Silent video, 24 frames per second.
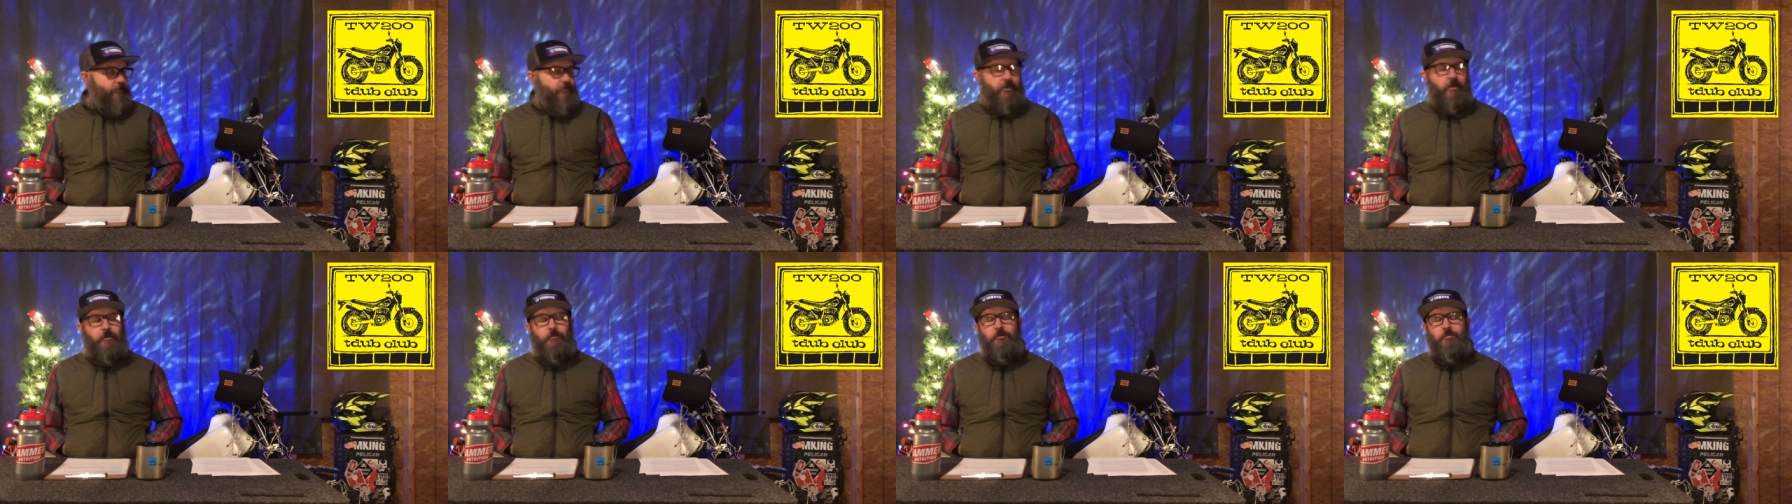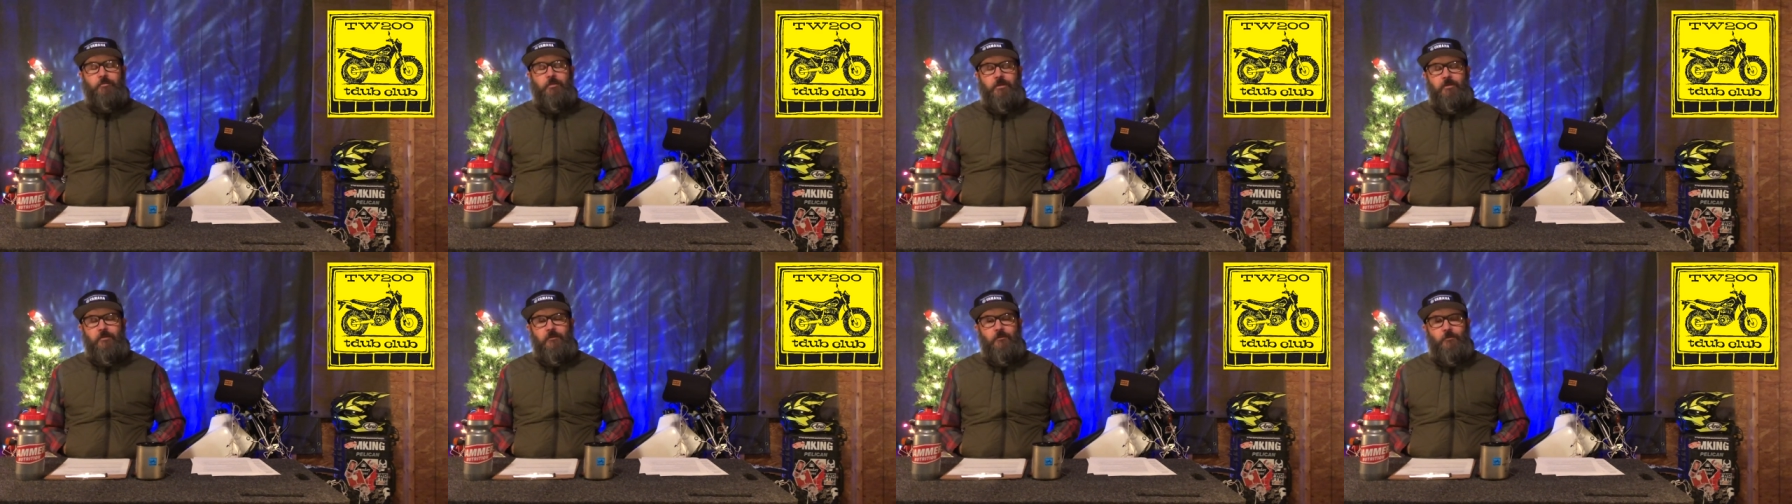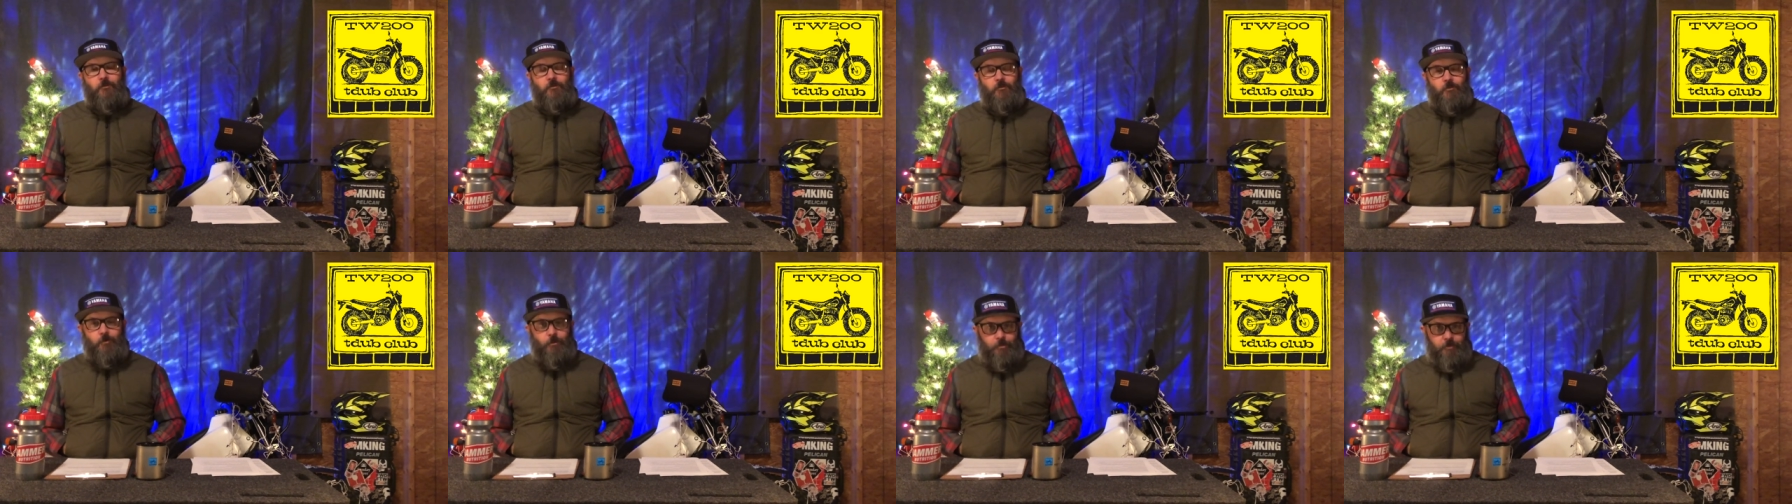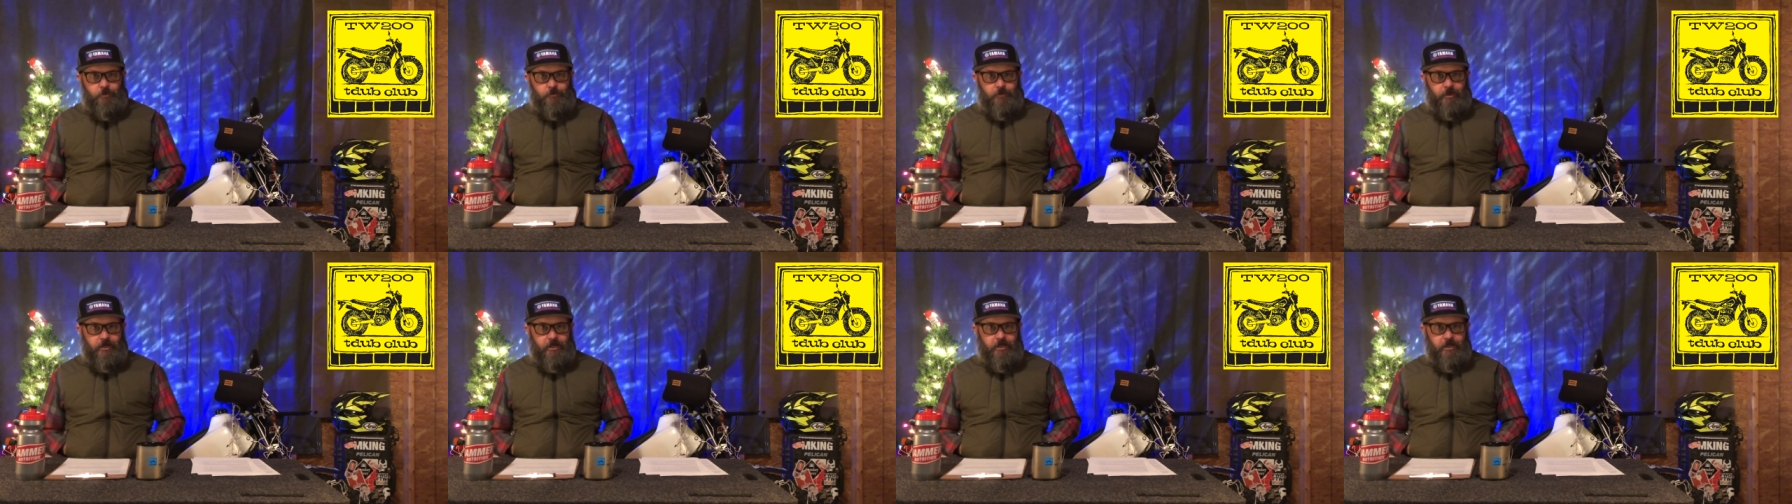That would be super
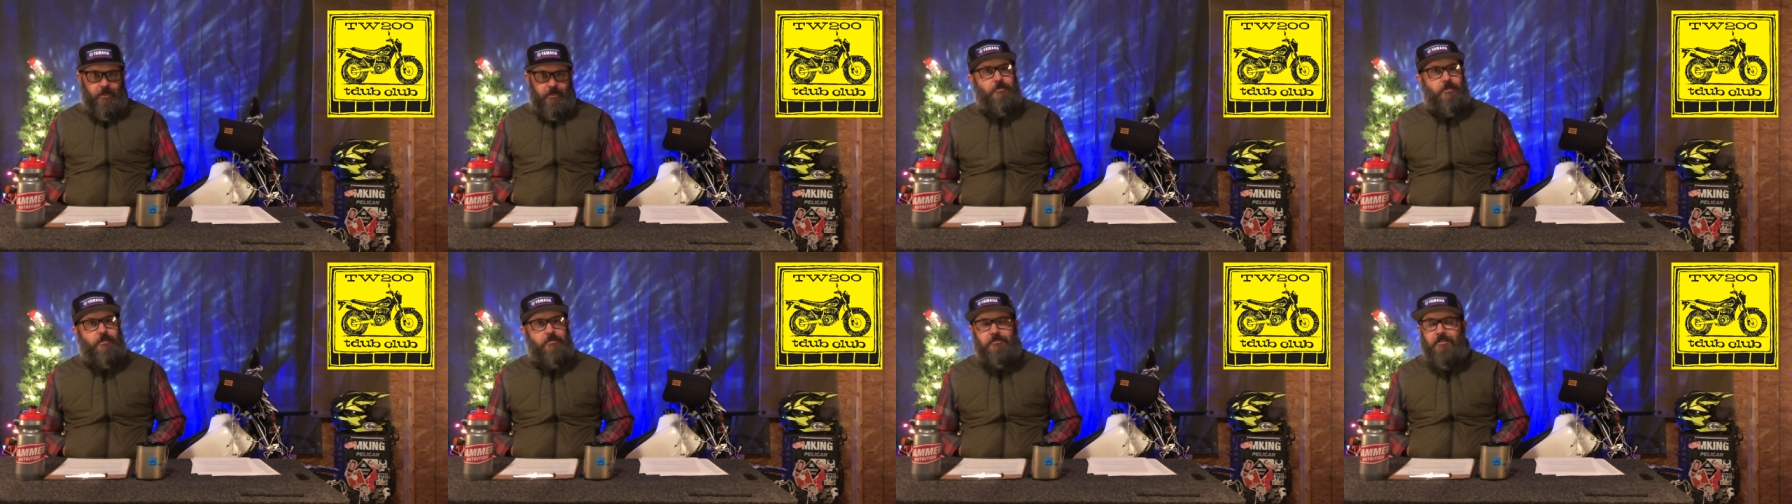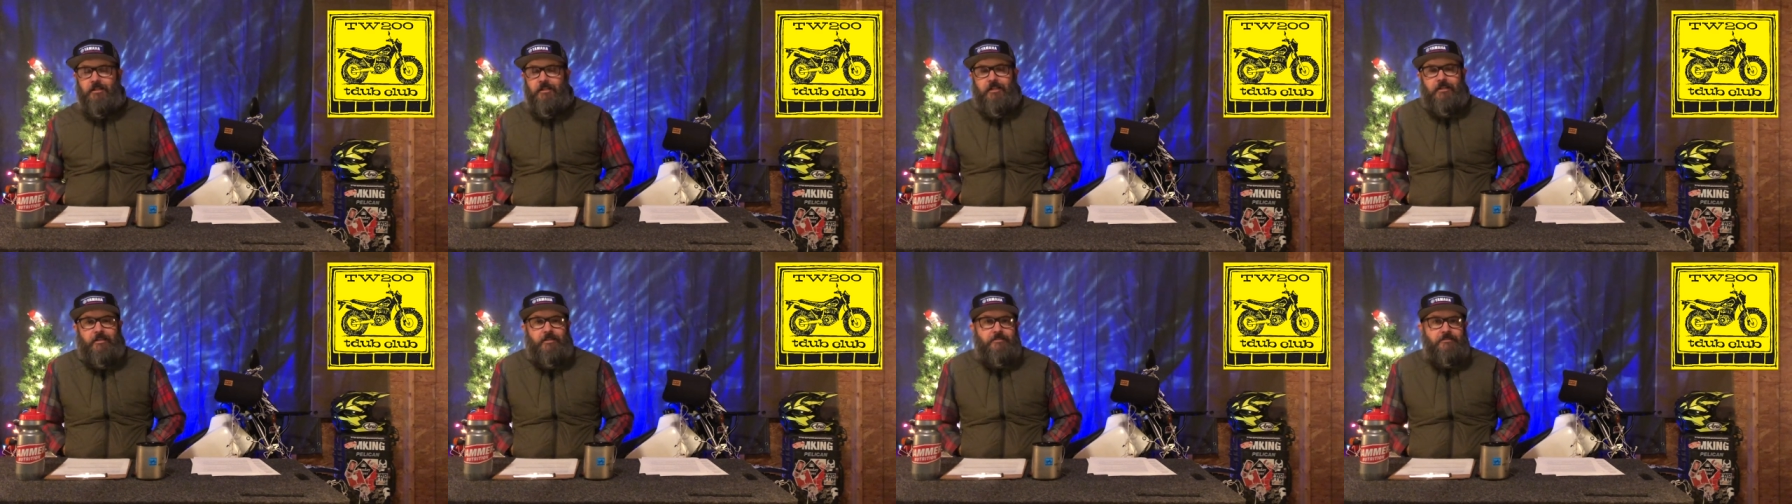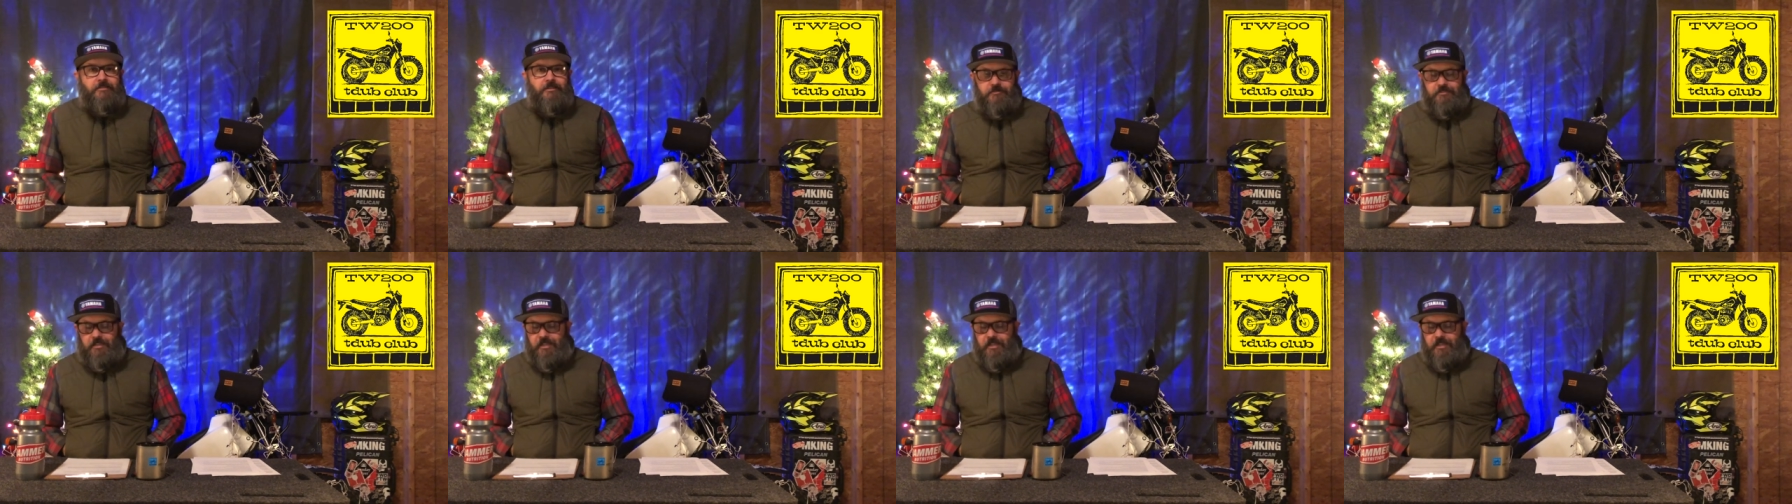rad. That's all I can say.